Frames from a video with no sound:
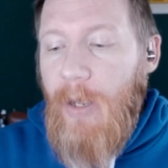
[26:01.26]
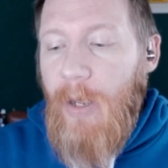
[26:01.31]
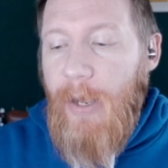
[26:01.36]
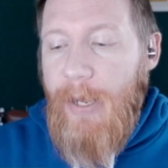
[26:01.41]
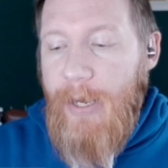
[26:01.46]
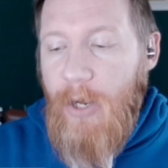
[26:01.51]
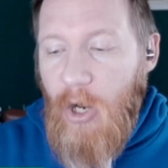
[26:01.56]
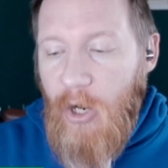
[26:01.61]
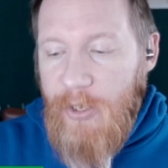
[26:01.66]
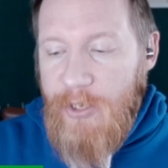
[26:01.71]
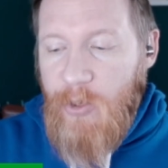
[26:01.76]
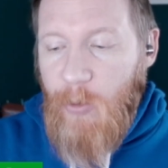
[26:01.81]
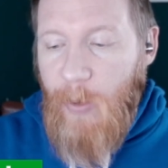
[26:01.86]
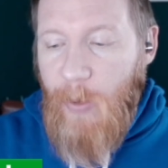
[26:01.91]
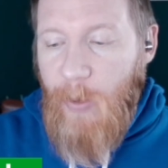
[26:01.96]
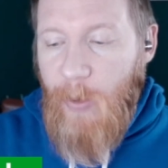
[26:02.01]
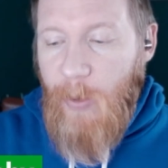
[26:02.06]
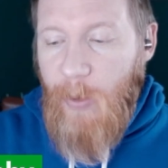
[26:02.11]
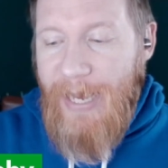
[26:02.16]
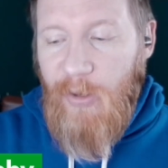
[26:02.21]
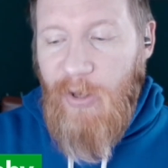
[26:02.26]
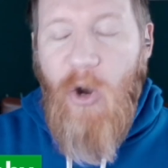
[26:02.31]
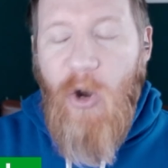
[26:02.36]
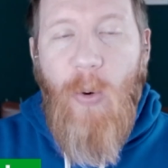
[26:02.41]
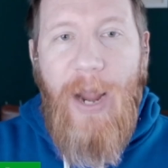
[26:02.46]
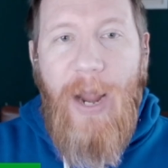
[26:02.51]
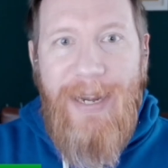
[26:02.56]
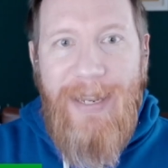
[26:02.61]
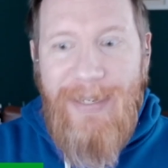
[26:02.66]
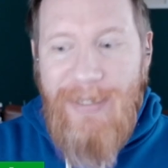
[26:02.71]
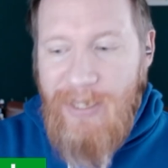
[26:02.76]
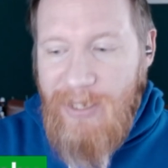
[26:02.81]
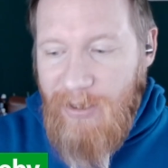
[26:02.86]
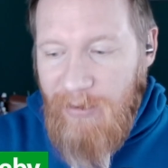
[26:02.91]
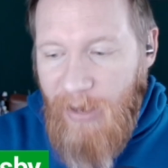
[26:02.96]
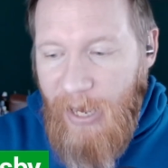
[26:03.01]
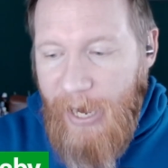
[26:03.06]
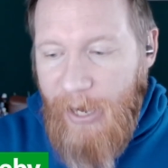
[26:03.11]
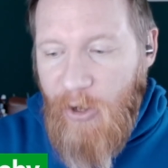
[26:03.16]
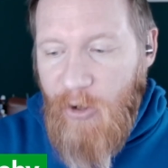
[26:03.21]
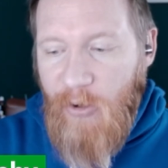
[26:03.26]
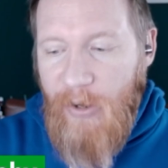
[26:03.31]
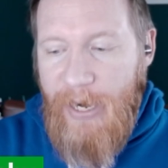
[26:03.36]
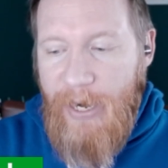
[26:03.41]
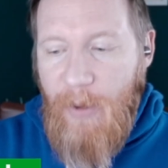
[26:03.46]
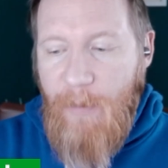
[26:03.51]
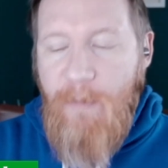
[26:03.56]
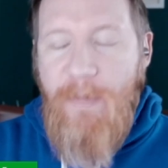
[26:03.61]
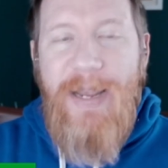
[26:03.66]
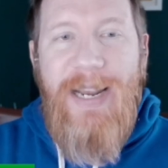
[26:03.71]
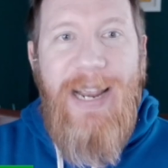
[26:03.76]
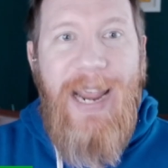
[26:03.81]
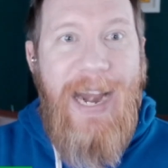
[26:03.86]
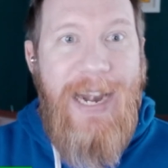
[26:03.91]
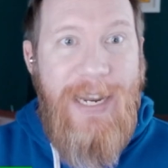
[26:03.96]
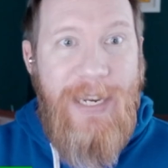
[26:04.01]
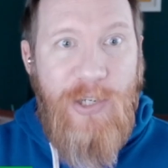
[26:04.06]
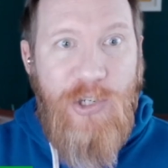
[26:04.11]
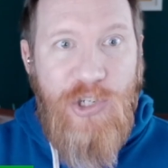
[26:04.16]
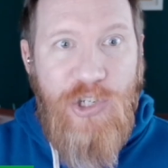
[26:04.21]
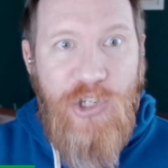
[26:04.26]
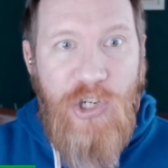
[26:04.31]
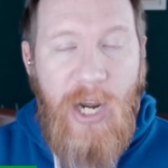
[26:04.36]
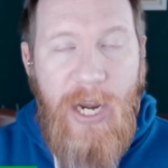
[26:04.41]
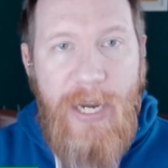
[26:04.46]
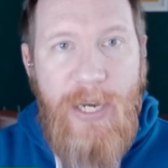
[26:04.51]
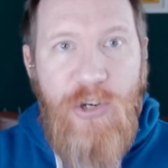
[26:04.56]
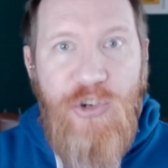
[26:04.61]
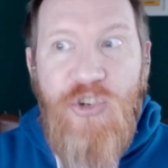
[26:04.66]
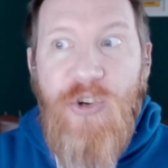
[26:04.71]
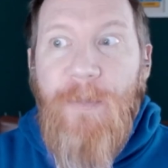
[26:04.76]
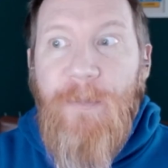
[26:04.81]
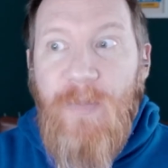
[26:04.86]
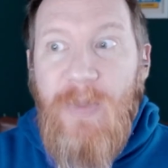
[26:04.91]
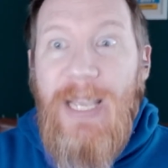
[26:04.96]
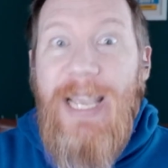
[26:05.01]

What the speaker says: He also has a low 80s slider and a mid-80s change.